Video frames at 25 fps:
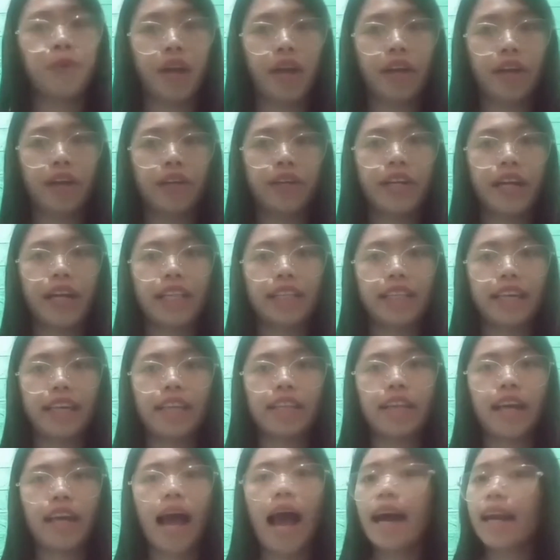prayer, and
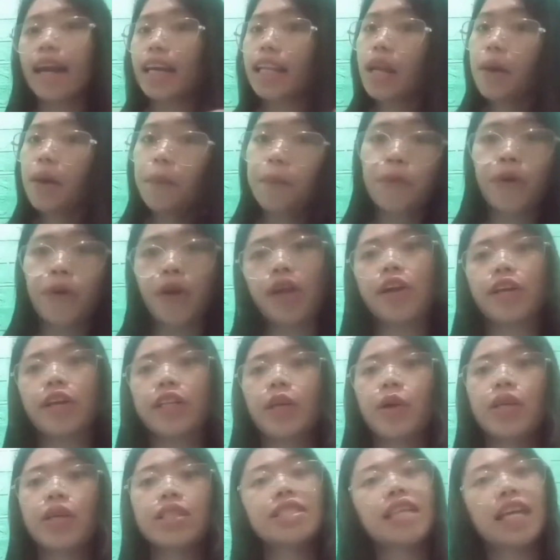then ang ilang prayer
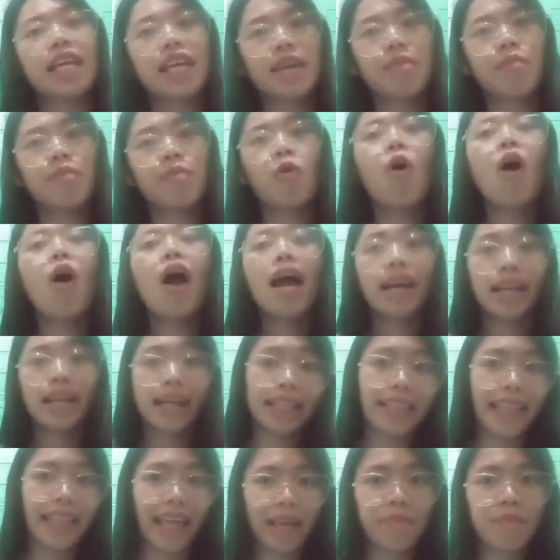daw is nahimo
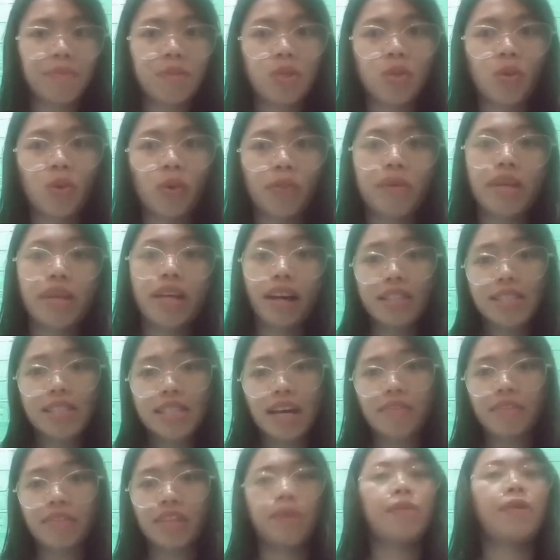nga times two because
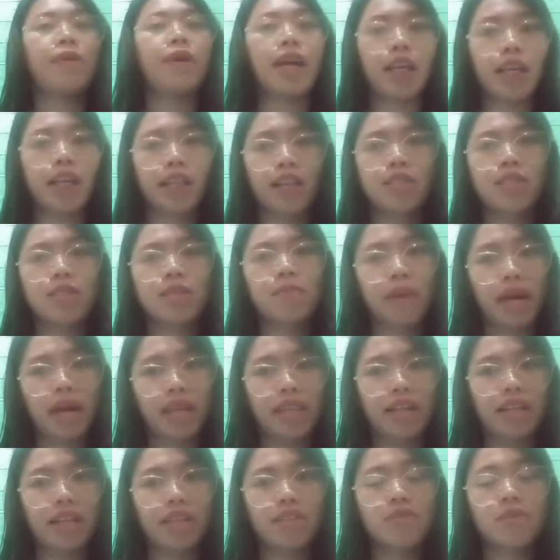of the miraculous
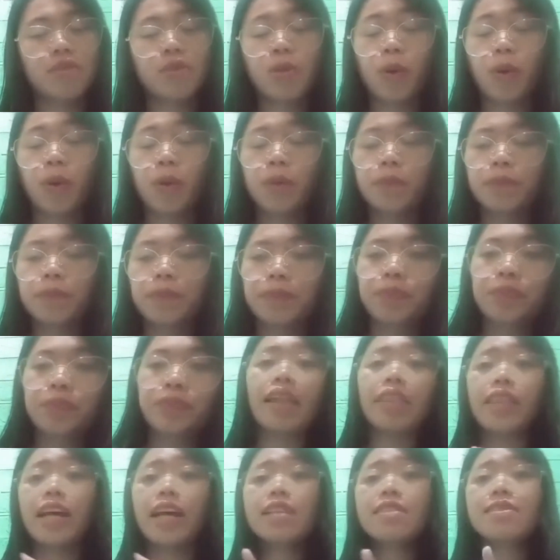medal. So
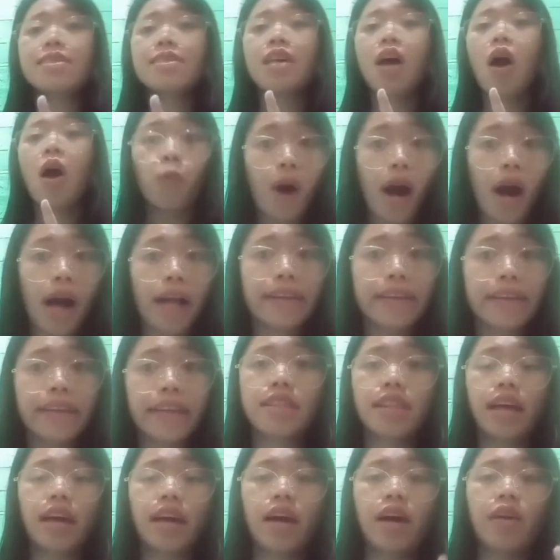That's
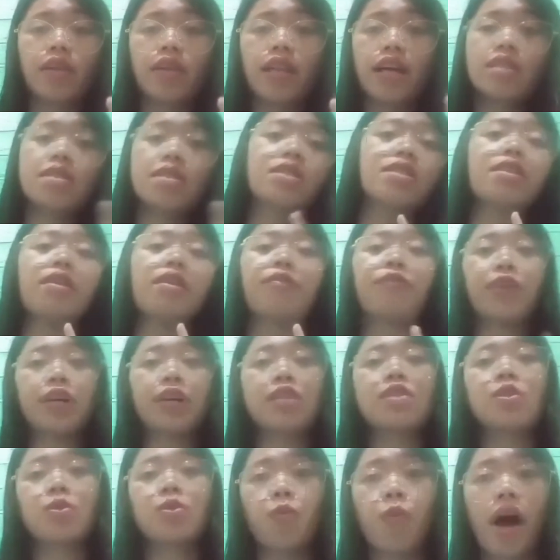the
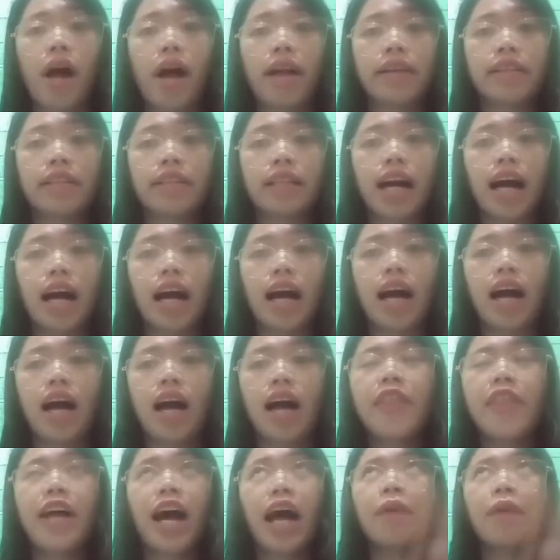first one nga.
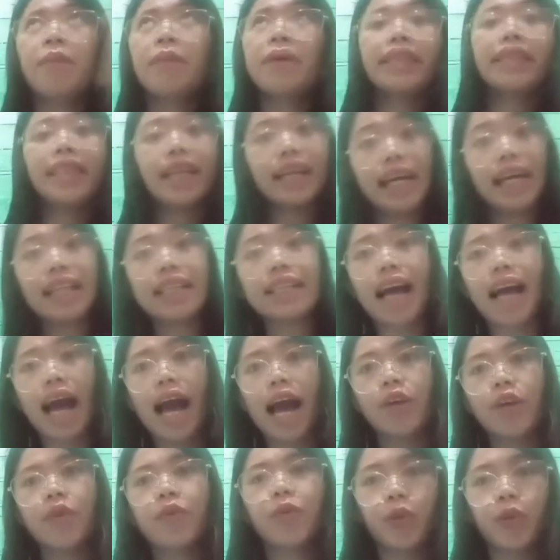I mean, daghan
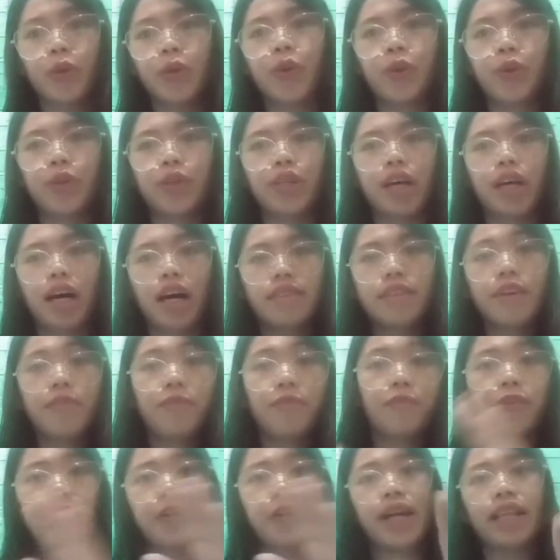kaayo gyud
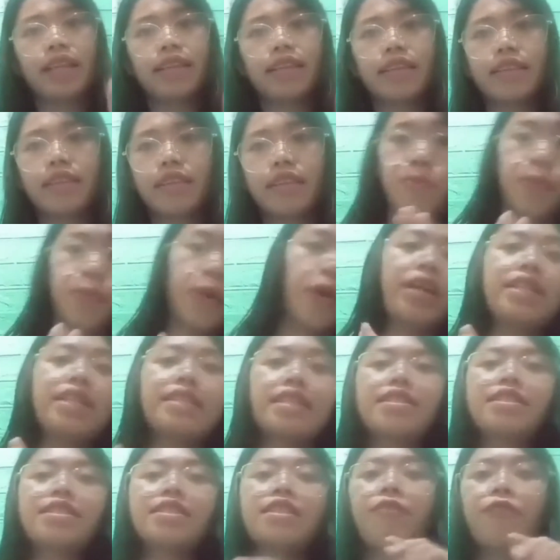different
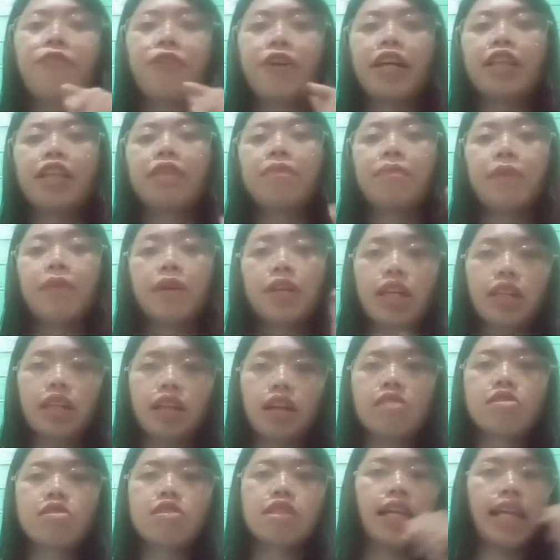experiences, different
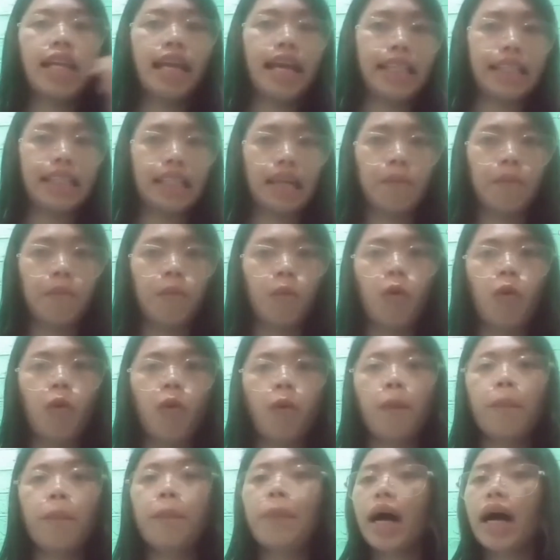miracles nga naitabo.
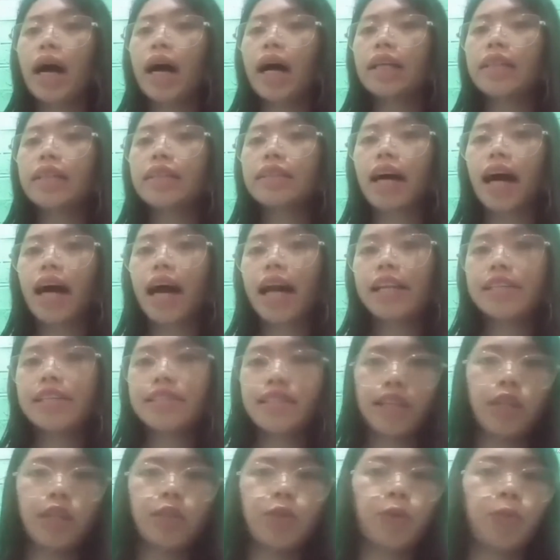But I
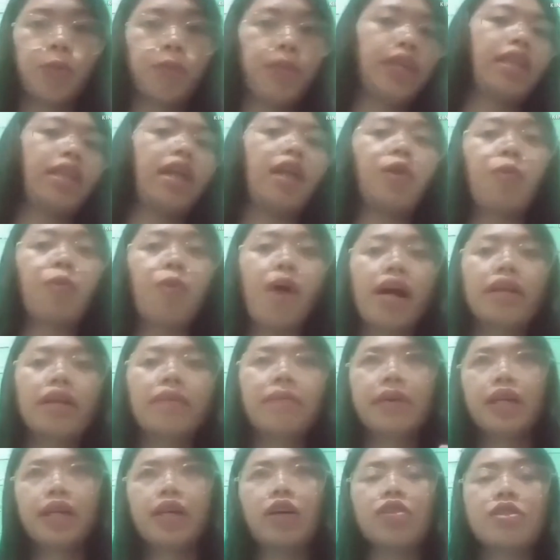decided to pick that one
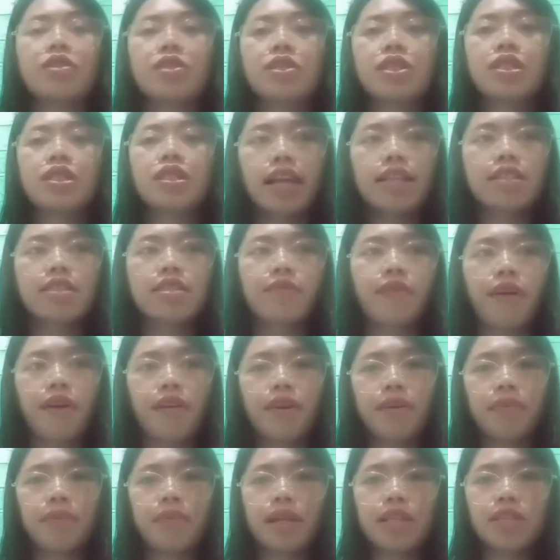because it's
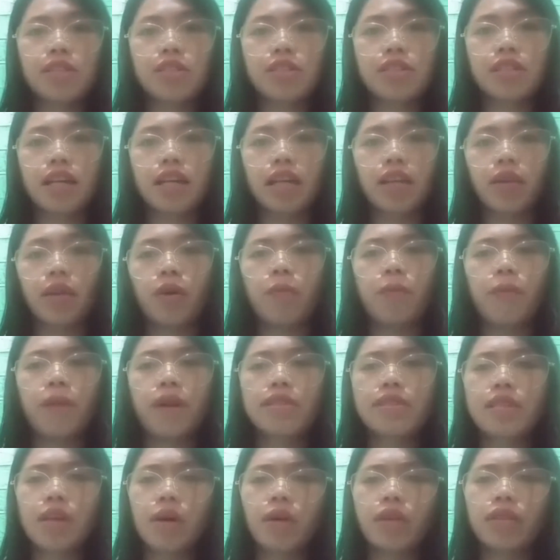very much ano,
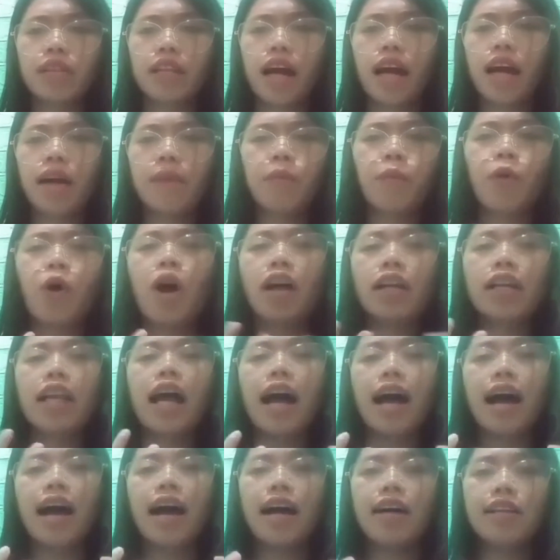para sa na moang
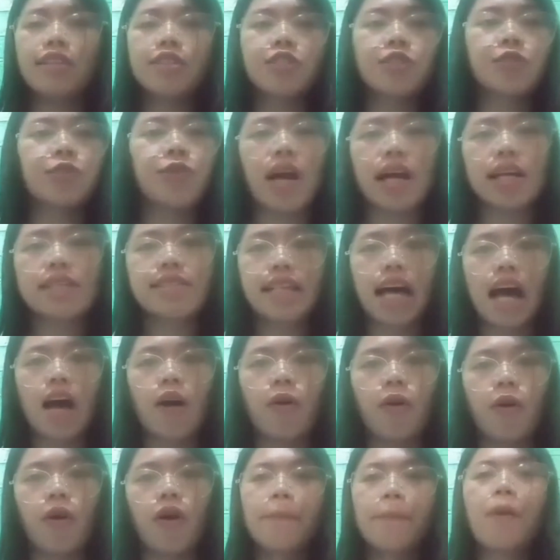naka-struck sa
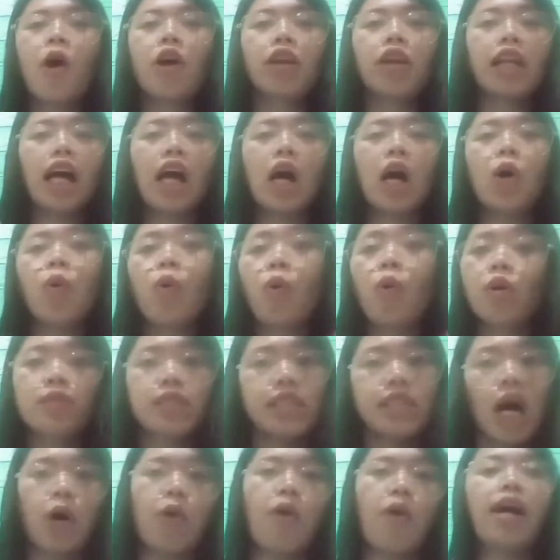ako. Moang naka-hook
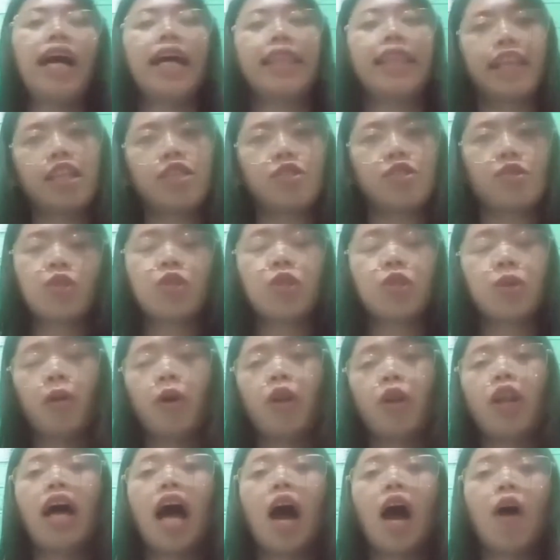sa ako ang attention. So
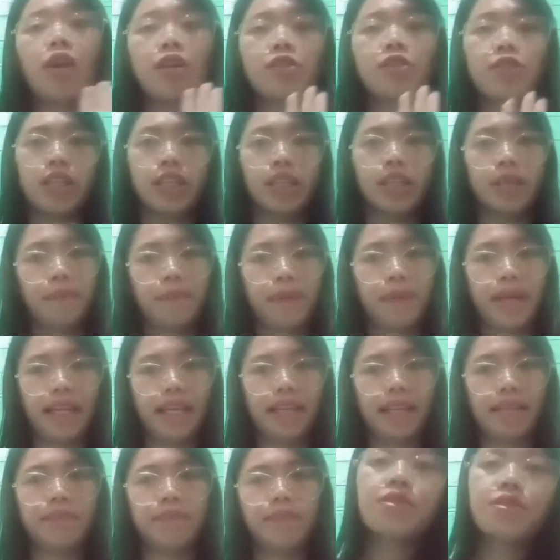mo lang ako na siyang
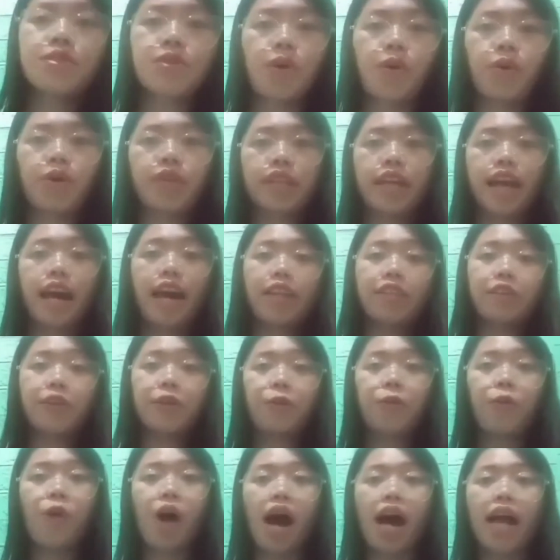gipili. So the
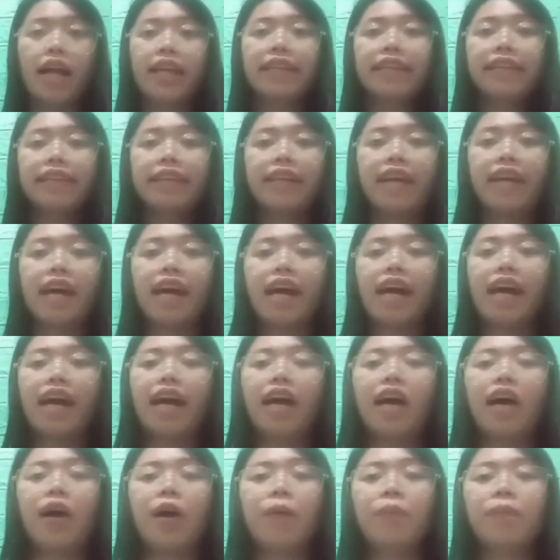other one
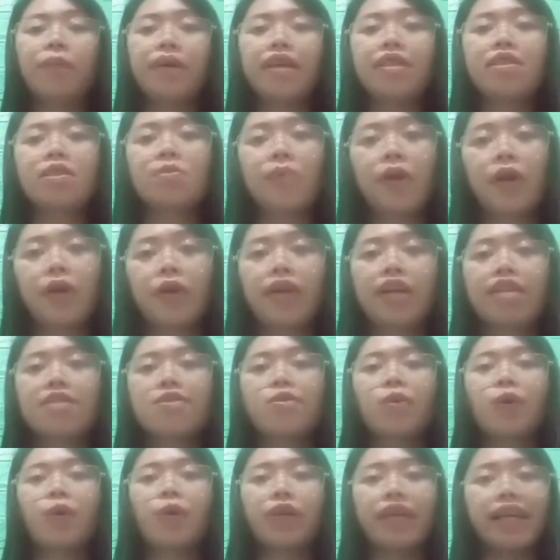nga
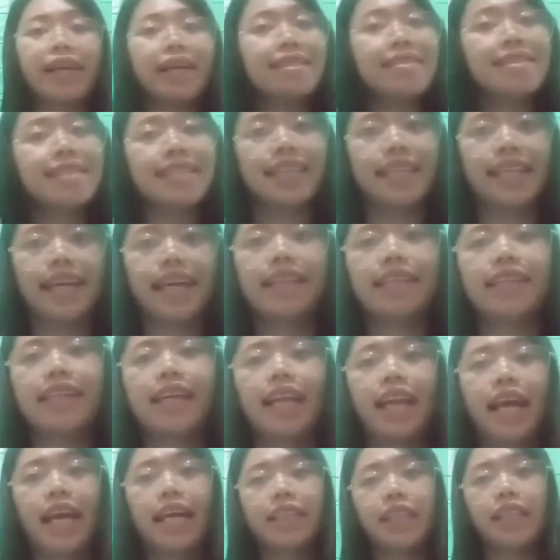experience or incident
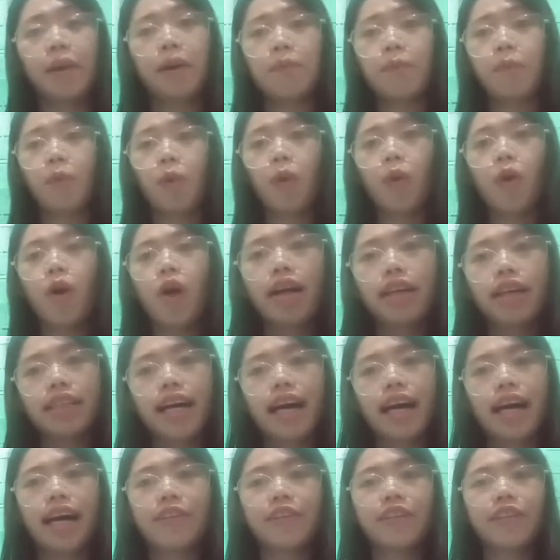nga naitabo
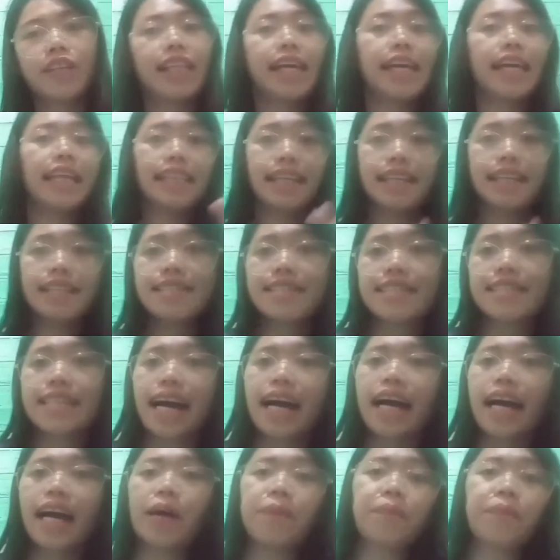nga related
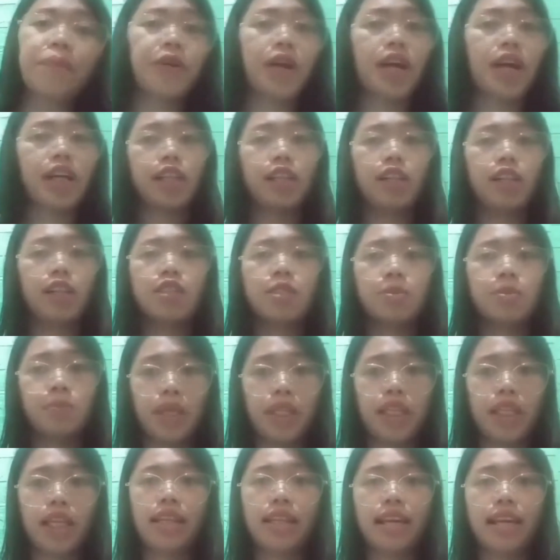sa miraculous
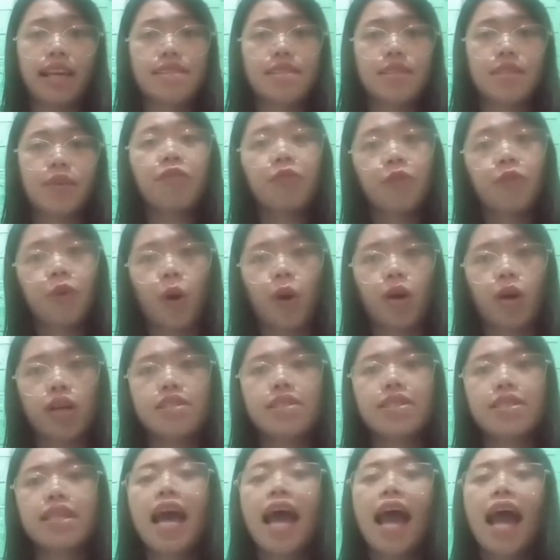medal is of
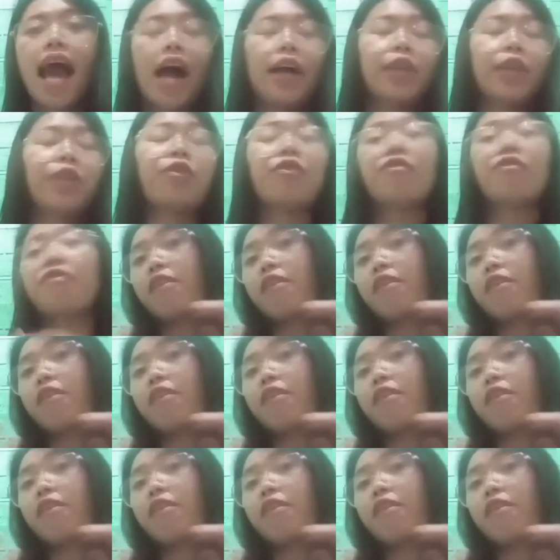course atong